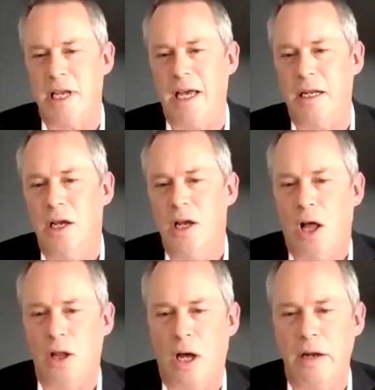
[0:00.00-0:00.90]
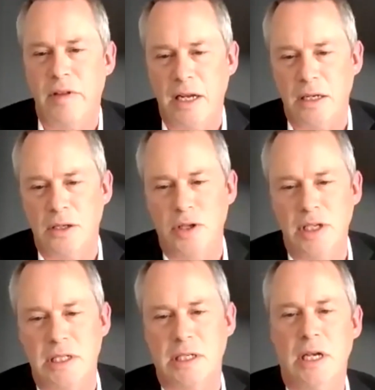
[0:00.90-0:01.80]
And a lot of that
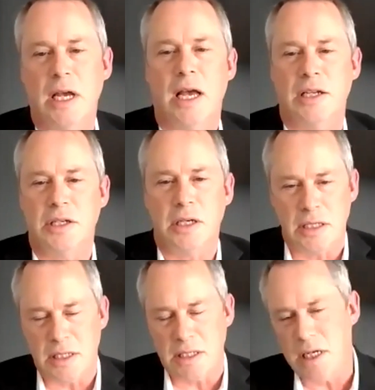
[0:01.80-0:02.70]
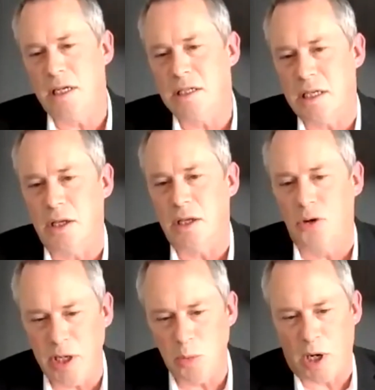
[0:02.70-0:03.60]
increase, as you can see, is in the
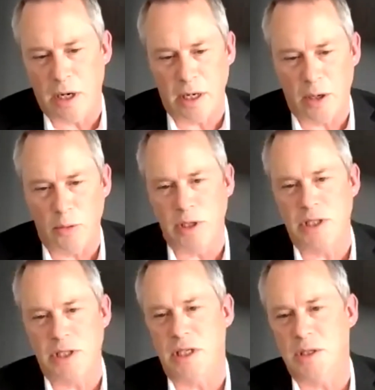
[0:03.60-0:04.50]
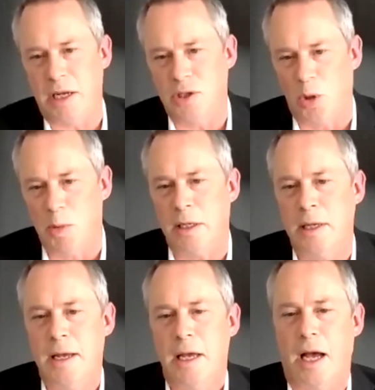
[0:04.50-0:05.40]
green bar there, which is
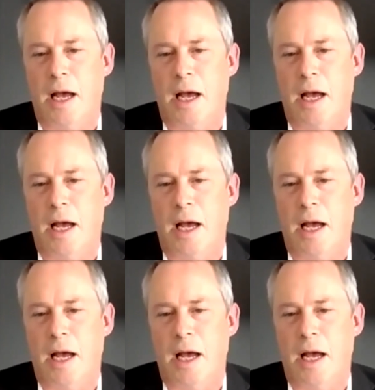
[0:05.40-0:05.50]
Manitoba.